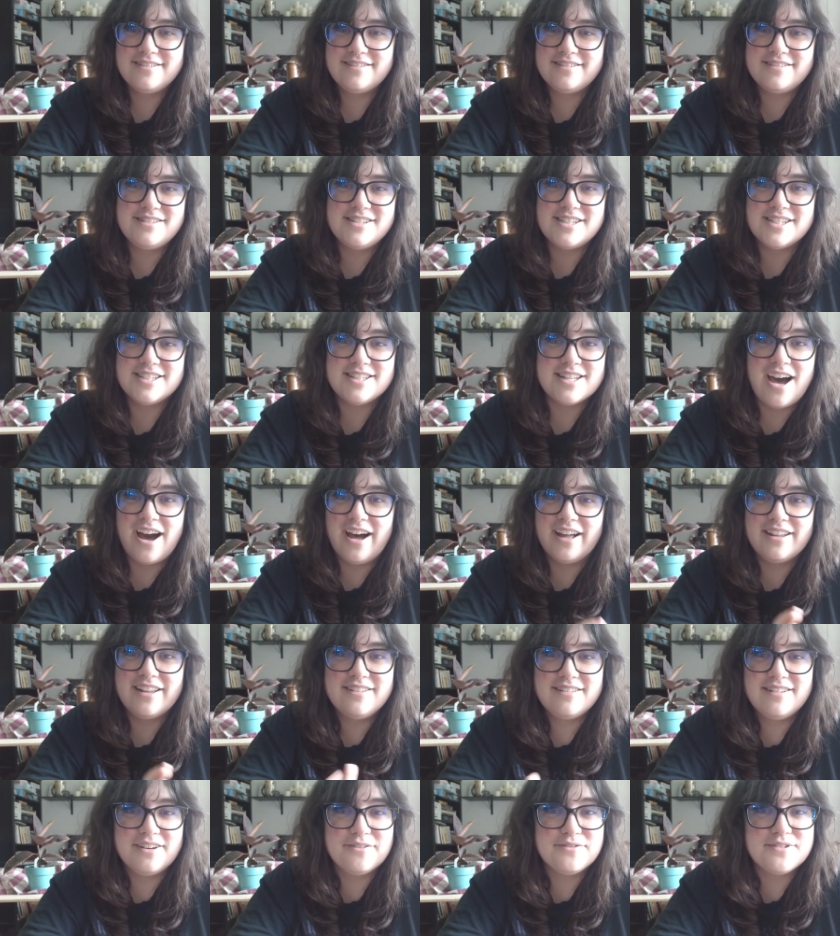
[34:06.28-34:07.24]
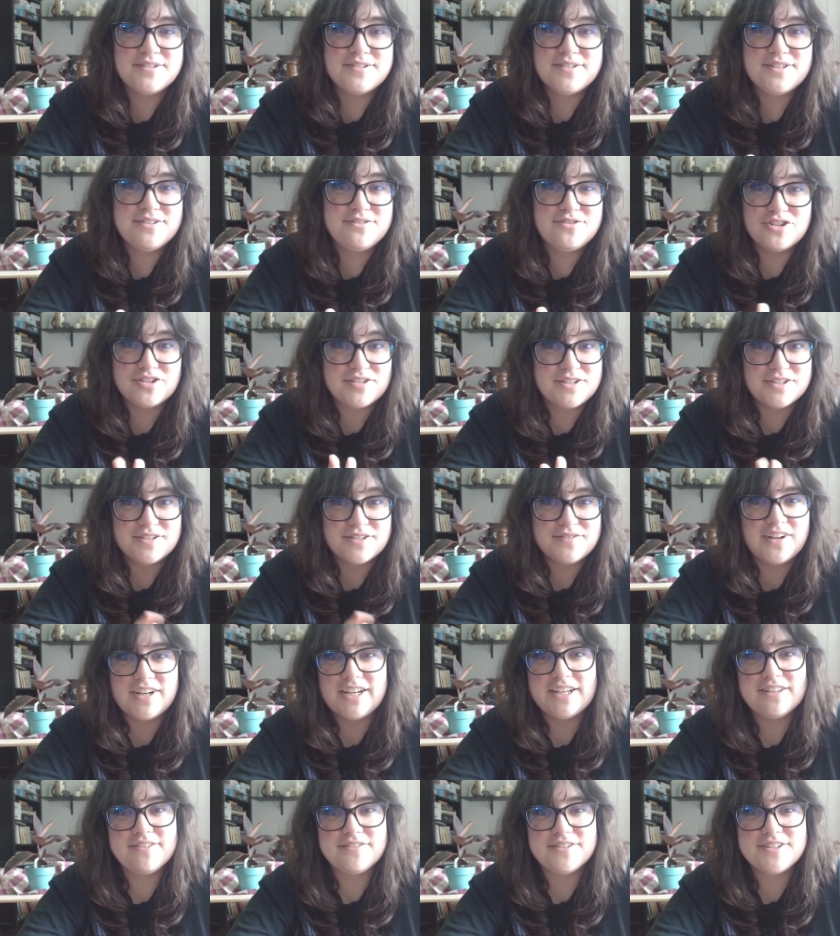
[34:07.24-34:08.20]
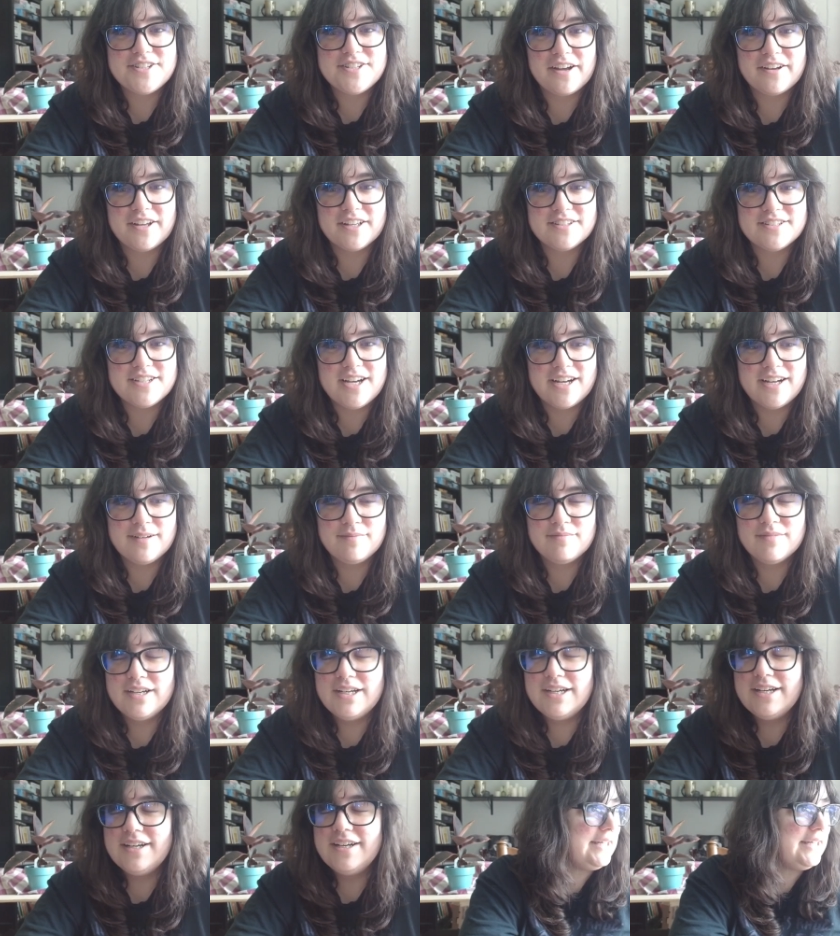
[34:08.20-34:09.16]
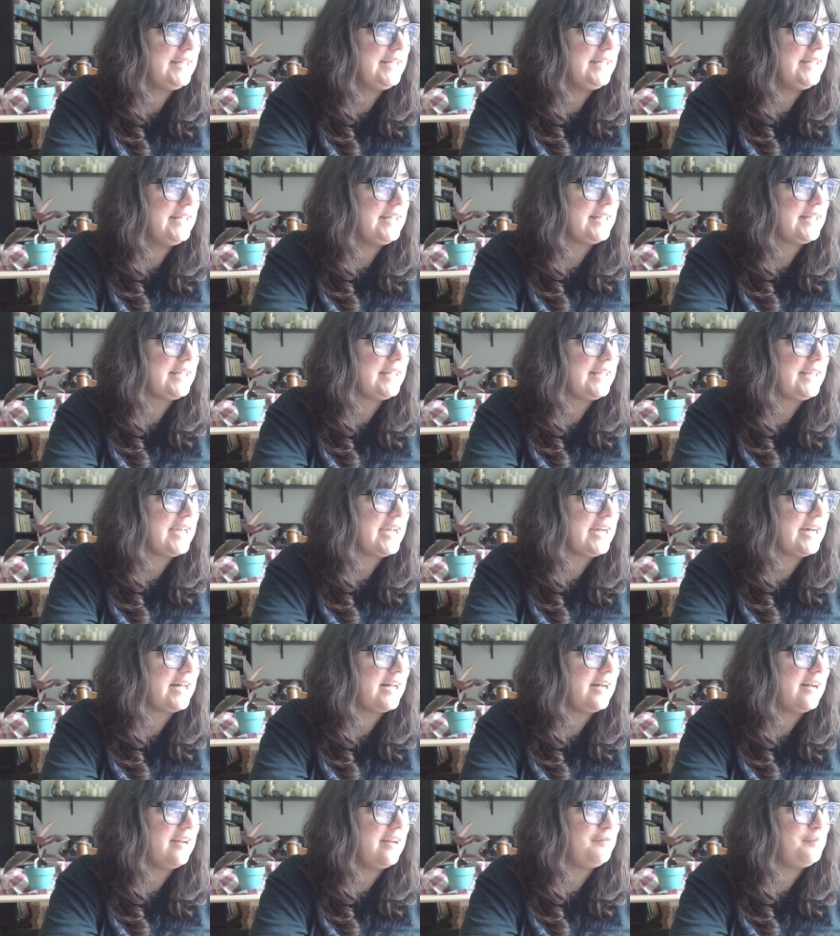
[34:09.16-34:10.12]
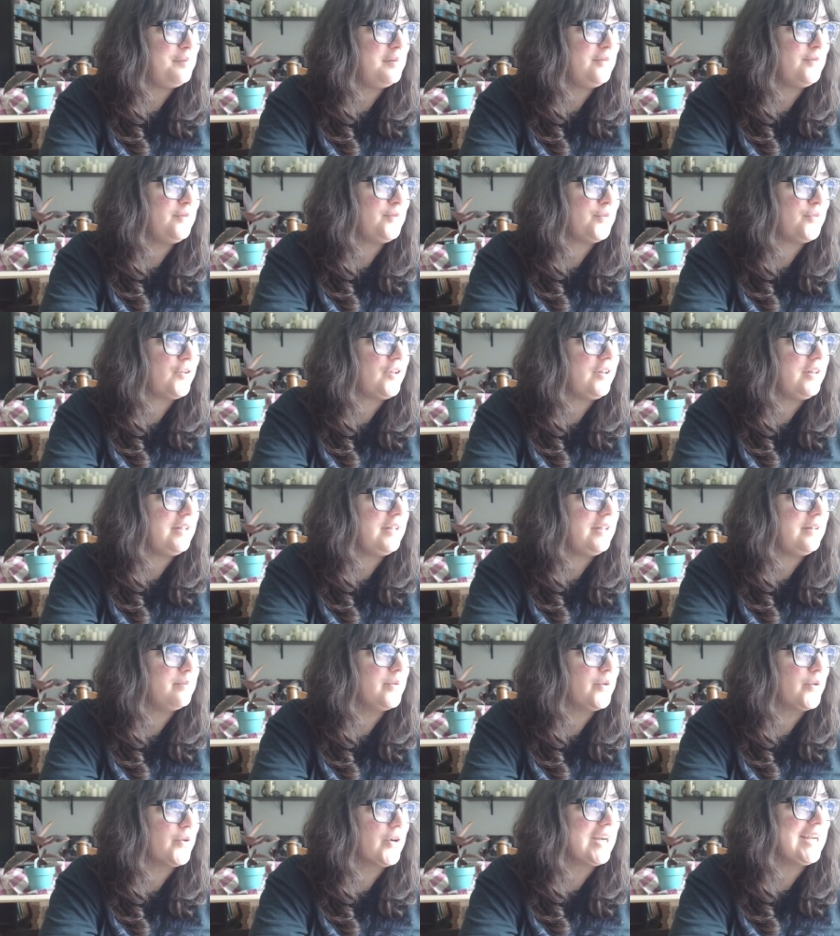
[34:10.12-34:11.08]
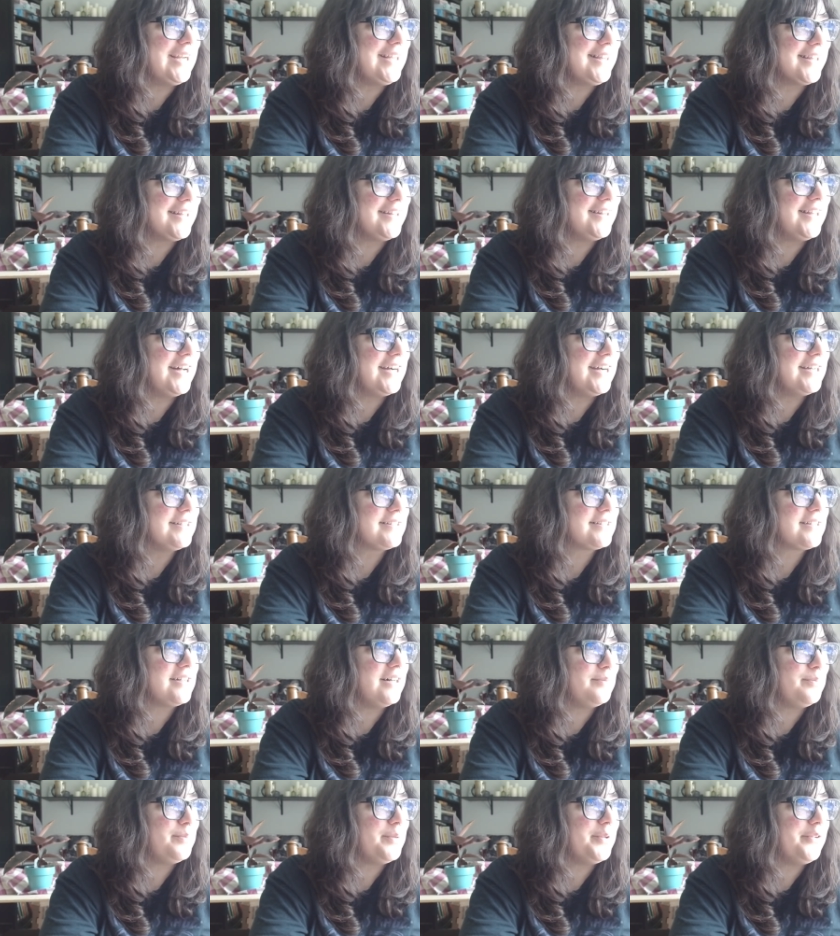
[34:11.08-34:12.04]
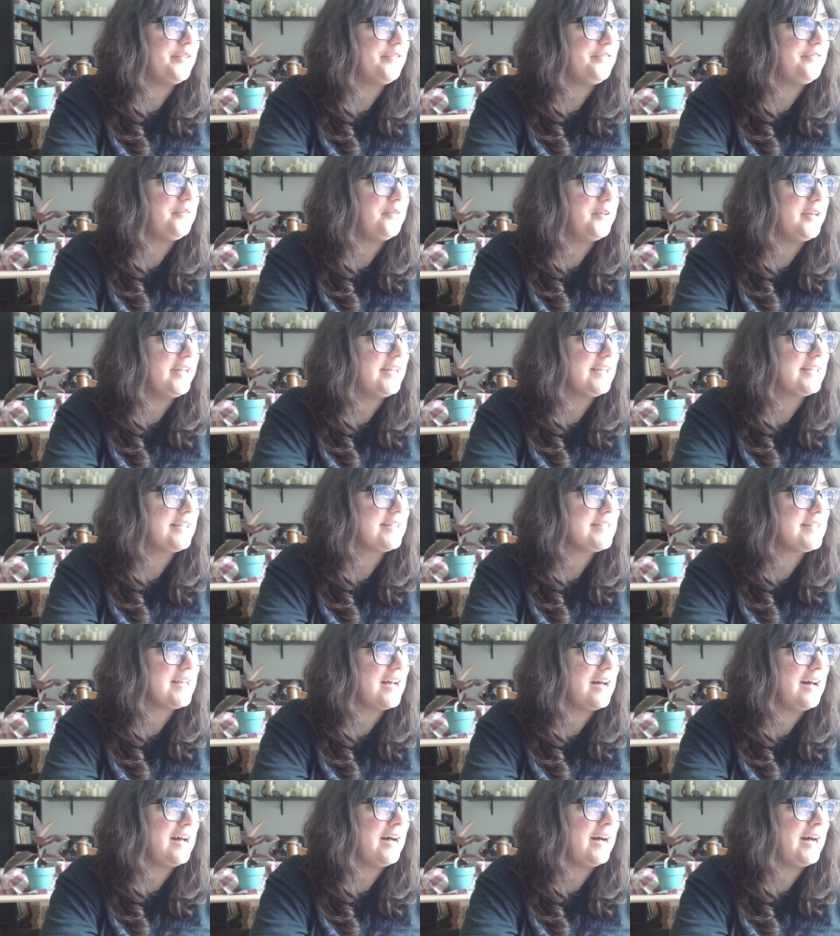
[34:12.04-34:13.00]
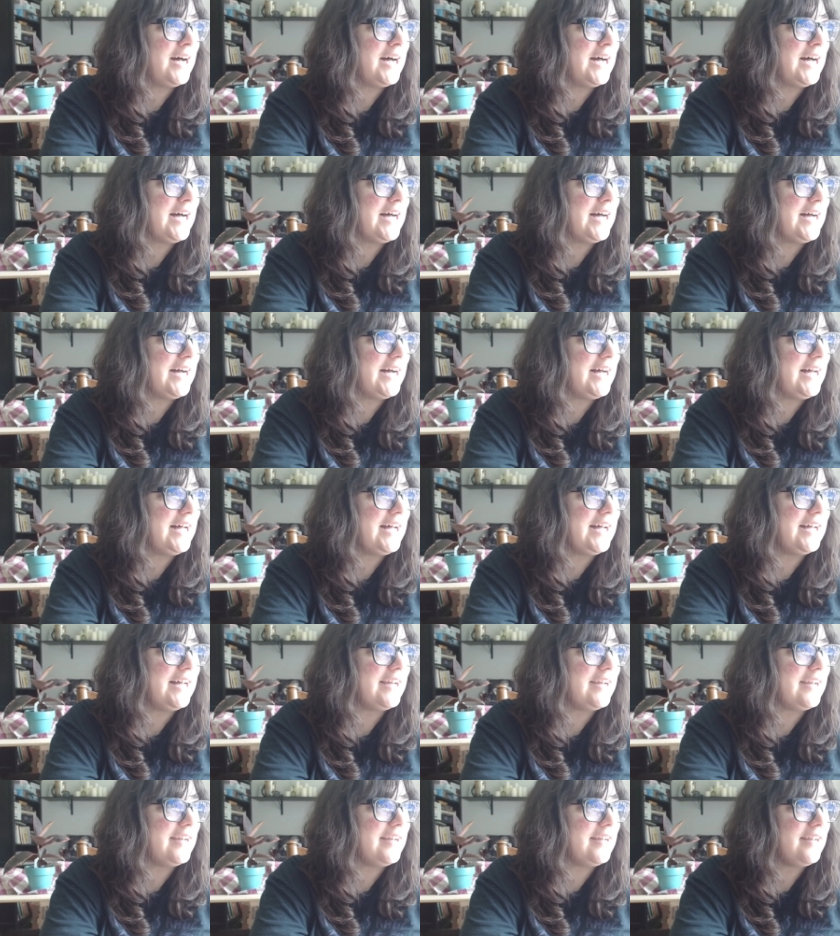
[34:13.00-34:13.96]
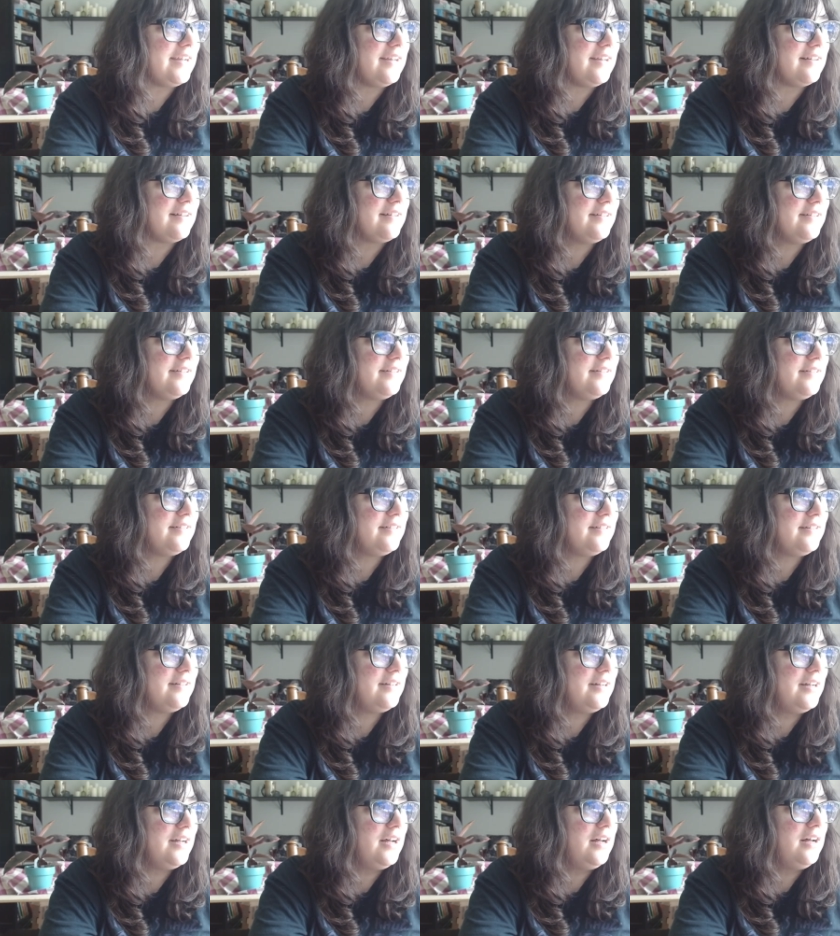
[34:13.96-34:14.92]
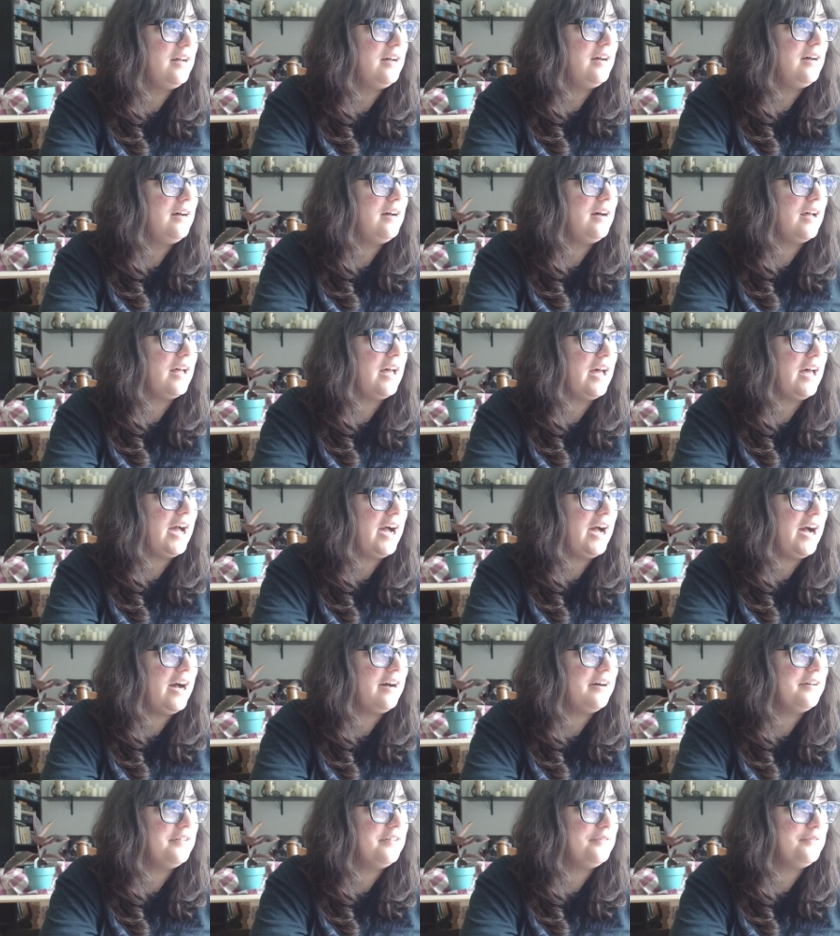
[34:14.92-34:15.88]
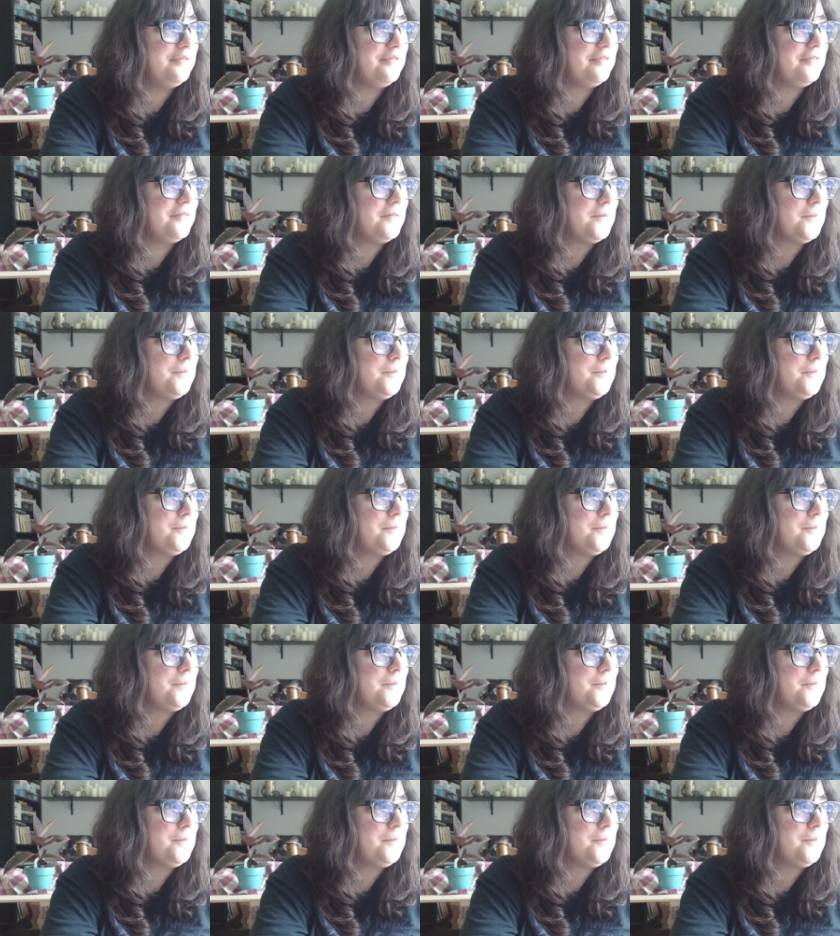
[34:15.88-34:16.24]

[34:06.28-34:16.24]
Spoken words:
it was just as funny the second time. Yeah, I've been really boring the last couple of weeks. I have